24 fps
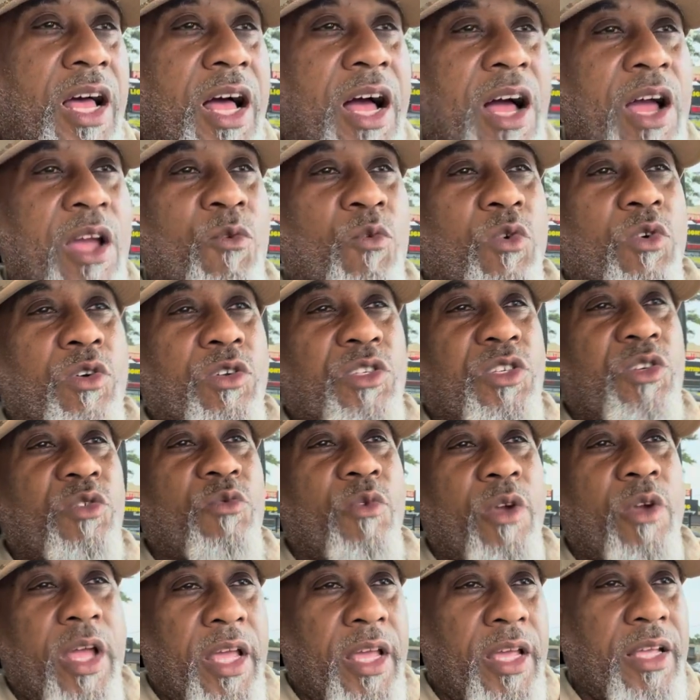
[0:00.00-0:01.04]
I want to
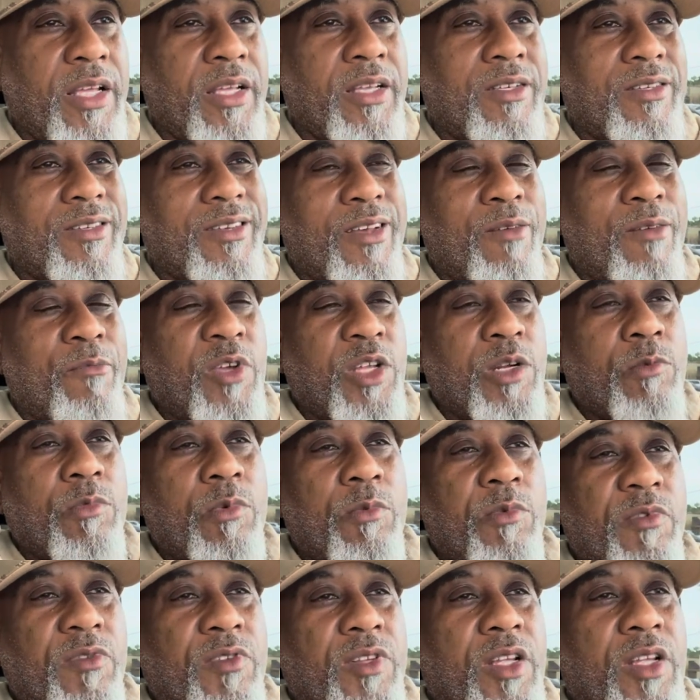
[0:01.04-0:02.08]
raise a
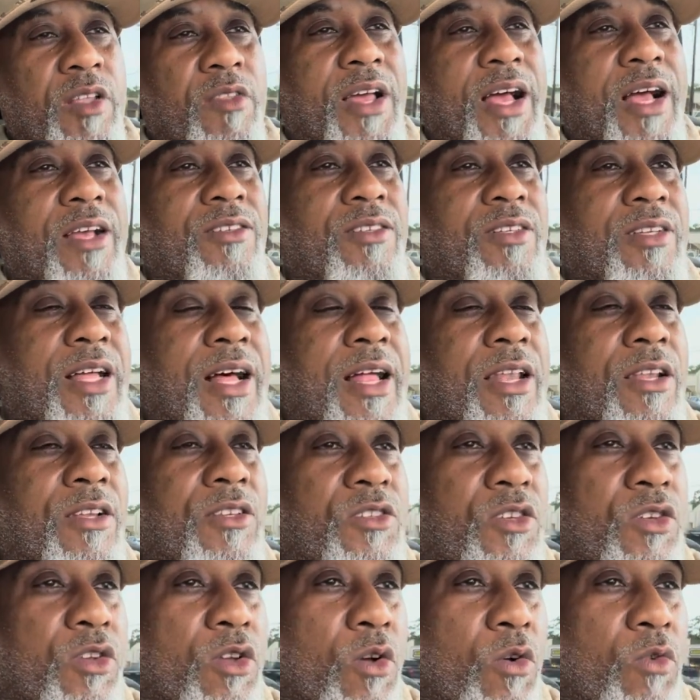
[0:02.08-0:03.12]
minimum of $10,000
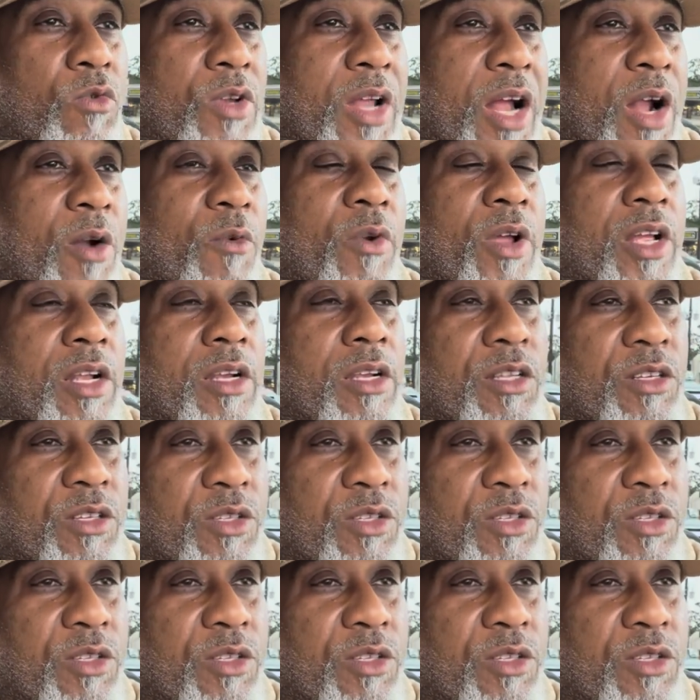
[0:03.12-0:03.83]
to go directly